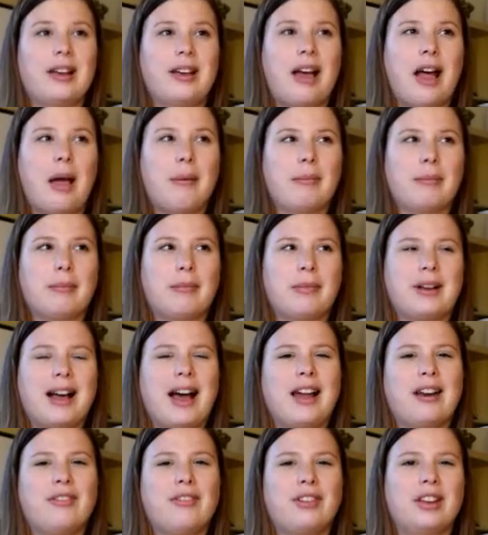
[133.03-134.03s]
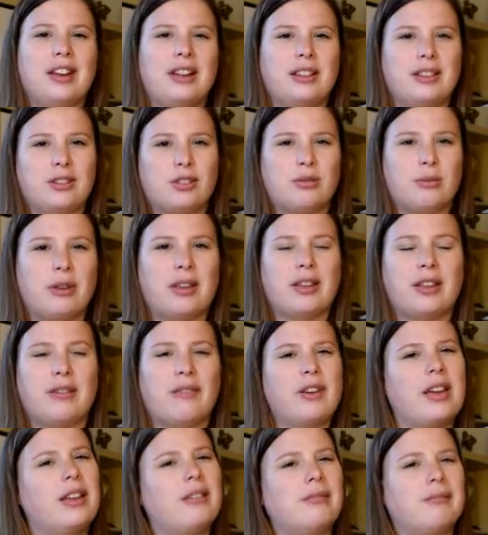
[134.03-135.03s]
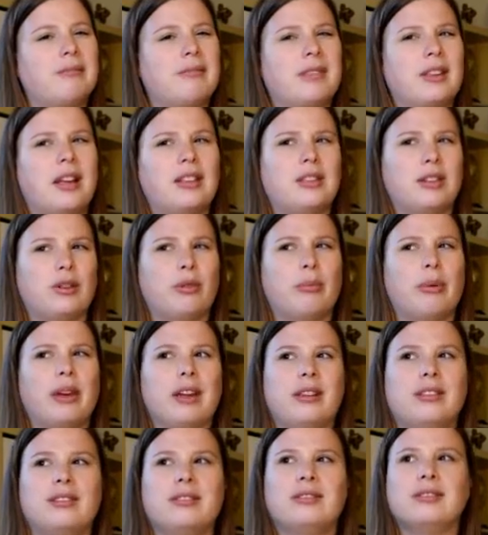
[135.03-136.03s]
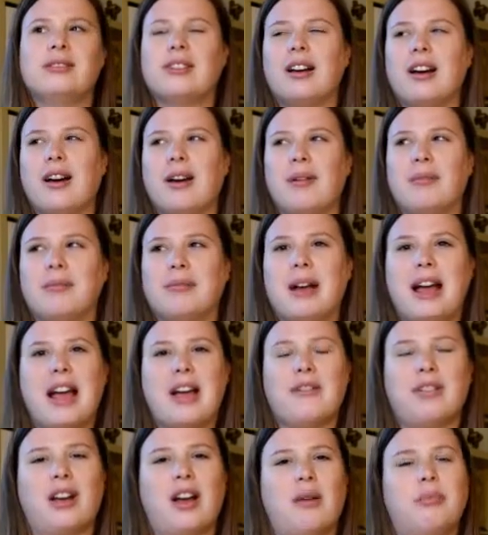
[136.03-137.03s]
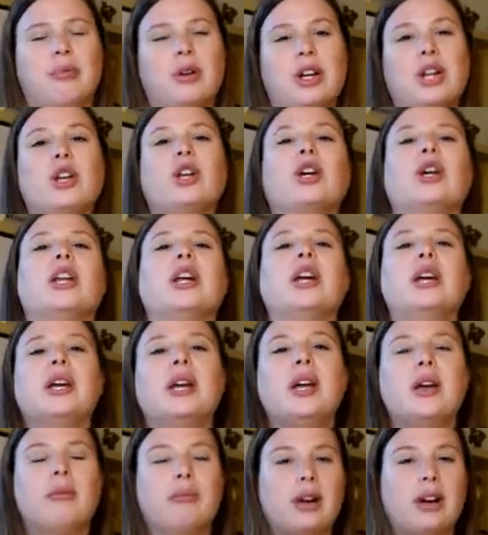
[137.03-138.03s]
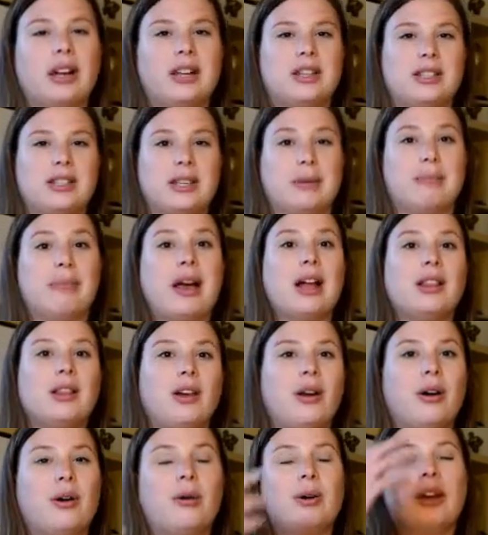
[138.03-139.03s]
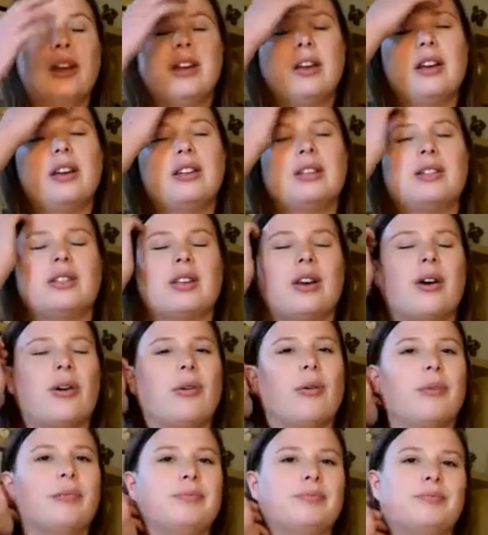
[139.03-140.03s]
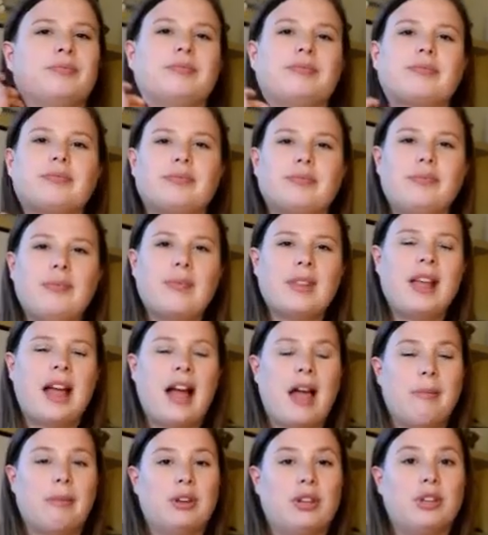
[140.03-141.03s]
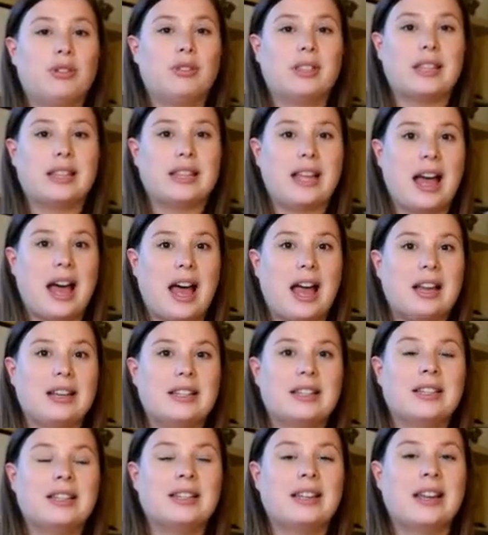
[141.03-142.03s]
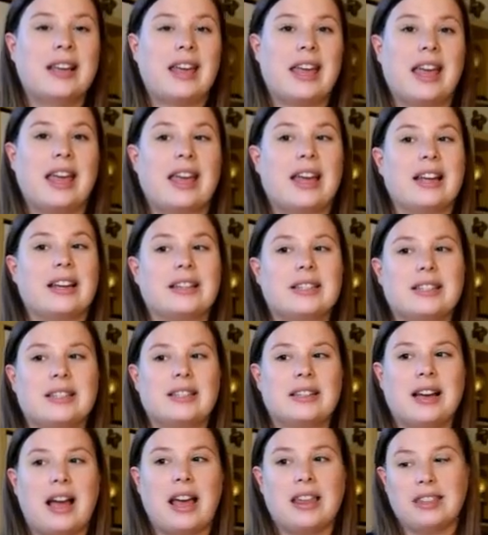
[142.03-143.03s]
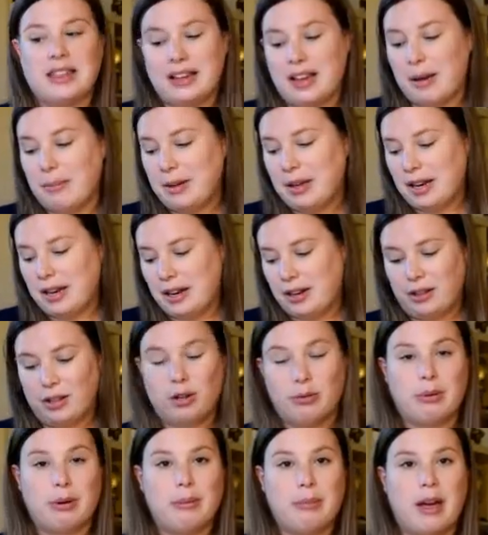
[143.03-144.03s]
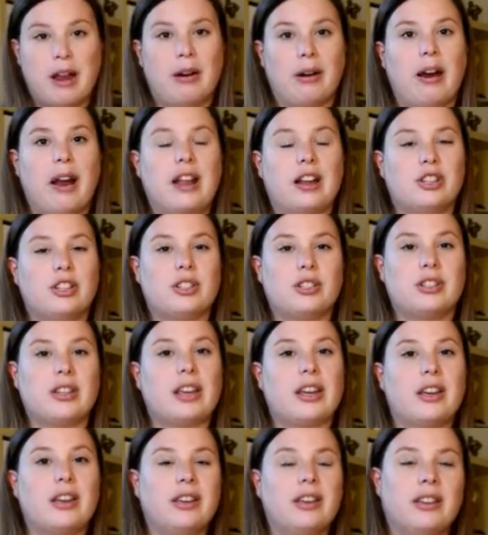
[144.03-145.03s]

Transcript: I'm kind of getting the swing a bit, a little bit. Um, I have a, a pretty good pregnancy pillow, so I've been using that, and I think I'm getting a little bit better at just like